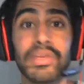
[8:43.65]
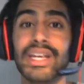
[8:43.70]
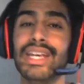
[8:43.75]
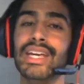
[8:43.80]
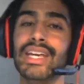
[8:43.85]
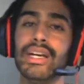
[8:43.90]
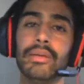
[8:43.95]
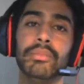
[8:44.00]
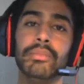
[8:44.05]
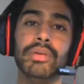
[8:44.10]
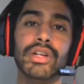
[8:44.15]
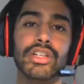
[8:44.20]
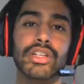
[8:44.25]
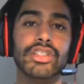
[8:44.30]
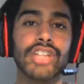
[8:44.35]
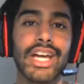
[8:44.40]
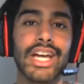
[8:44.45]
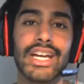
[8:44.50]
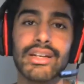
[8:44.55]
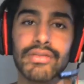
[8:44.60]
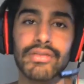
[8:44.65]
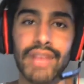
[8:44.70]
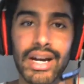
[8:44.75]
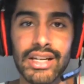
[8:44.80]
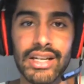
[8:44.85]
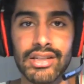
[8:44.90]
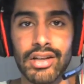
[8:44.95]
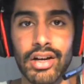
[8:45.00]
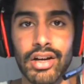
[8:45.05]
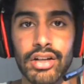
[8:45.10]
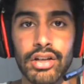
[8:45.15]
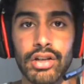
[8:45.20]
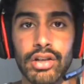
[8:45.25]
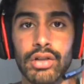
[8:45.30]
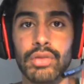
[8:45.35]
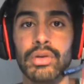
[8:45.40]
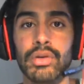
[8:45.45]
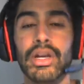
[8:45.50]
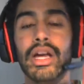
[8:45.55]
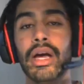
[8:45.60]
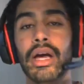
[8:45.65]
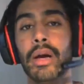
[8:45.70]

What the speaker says: He could put a Chain of Ice on you,